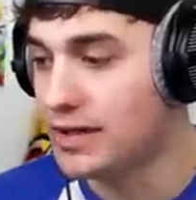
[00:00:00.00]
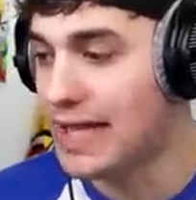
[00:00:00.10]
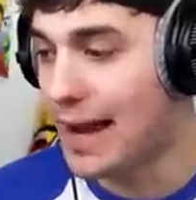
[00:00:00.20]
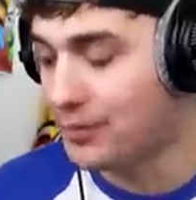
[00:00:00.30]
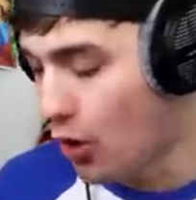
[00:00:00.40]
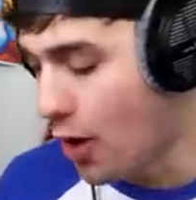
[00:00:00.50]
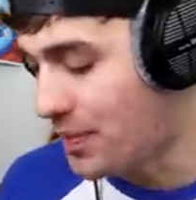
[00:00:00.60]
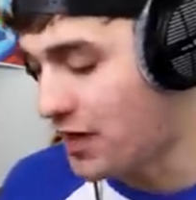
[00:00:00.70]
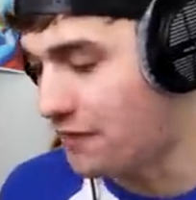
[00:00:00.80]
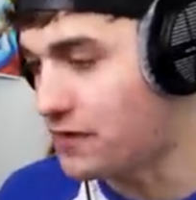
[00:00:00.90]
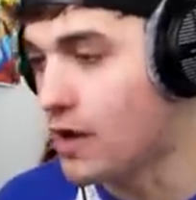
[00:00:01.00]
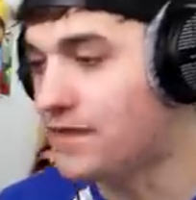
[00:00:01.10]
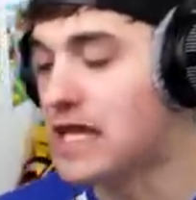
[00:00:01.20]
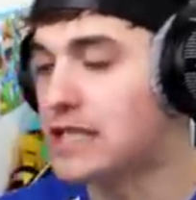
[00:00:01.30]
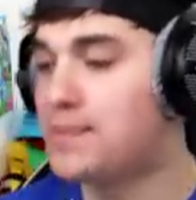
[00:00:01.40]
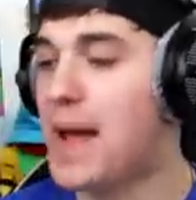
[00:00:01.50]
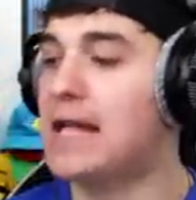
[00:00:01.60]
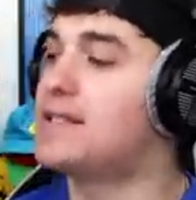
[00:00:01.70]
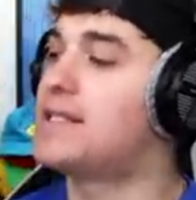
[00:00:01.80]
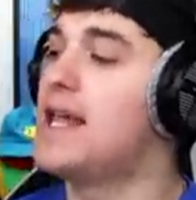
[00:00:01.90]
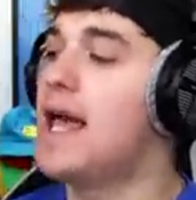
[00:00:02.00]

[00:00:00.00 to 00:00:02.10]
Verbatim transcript: attempt to open a few of these pets